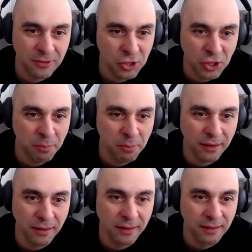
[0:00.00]

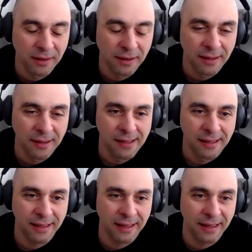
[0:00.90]
cheaper
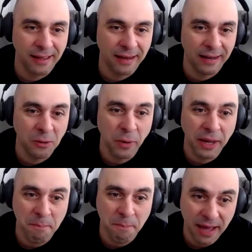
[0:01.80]
and in a
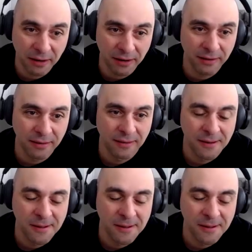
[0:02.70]
way better